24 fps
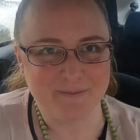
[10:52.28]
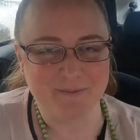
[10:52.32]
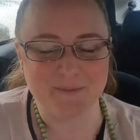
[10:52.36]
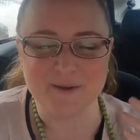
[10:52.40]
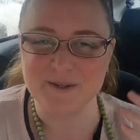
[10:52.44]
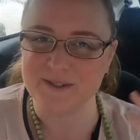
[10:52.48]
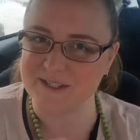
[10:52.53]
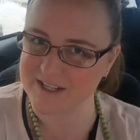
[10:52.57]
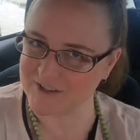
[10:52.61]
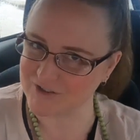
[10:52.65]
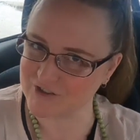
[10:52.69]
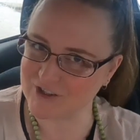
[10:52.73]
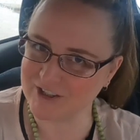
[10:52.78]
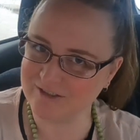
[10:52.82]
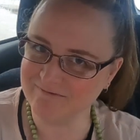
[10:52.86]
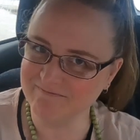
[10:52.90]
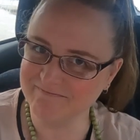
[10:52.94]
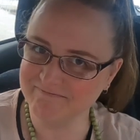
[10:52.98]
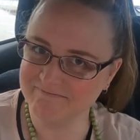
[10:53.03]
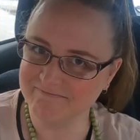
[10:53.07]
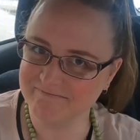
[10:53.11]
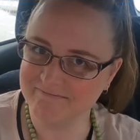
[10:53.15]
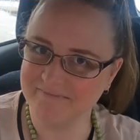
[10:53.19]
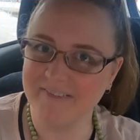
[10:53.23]
musician
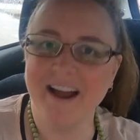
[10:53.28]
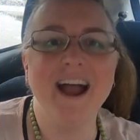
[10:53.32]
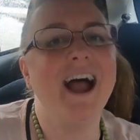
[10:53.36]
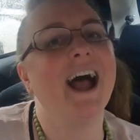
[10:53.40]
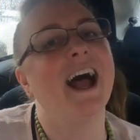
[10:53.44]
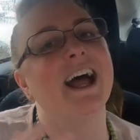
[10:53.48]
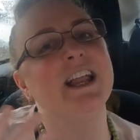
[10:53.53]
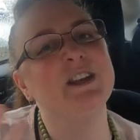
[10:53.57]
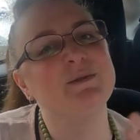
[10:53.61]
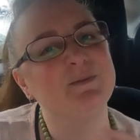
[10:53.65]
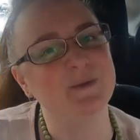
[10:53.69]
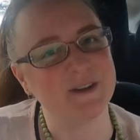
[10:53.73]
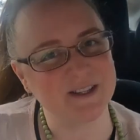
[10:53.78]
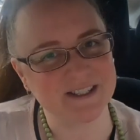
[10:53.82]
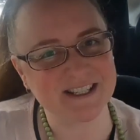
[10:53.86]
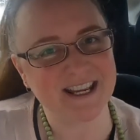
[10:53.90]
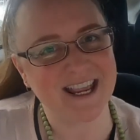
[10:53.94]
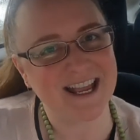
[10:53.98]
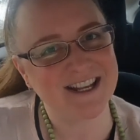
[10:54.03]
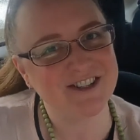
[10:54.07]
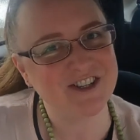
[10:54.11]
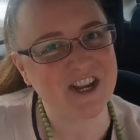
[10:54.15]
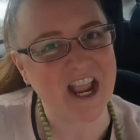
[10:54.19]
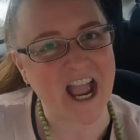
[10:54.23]
and
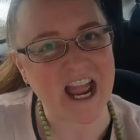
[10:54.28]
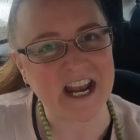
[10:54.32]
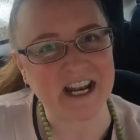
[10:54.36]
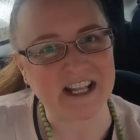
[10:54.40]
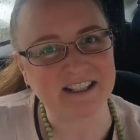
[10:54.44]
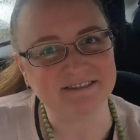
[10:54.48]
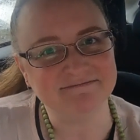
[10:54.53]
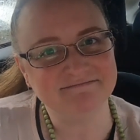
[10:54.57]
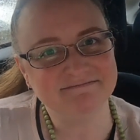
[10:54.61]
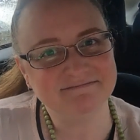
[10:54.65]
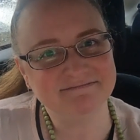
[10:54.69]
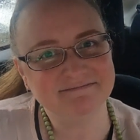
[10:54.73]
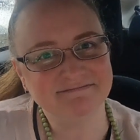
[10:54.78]
music educator.